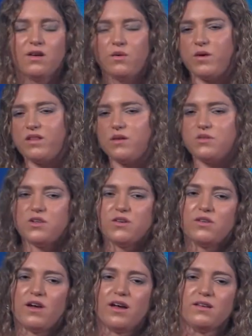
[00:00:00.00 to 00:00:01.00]
whether you
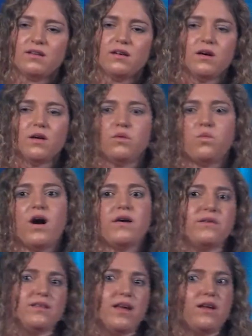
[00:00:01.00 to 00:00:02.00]
turn on the
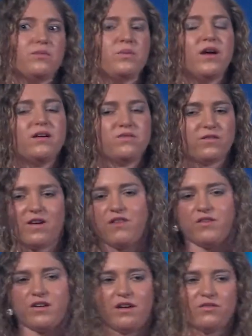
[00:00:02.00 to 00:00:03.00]
water and let it run
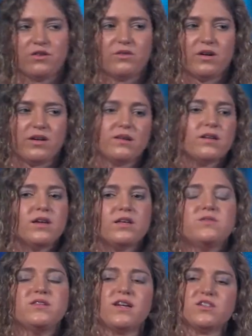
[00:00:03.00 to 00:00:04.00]
forever and ever, or
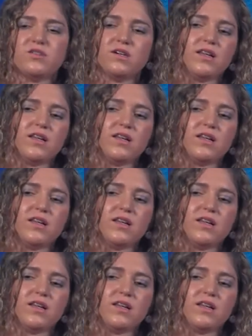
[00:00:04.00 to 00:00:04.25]
use extra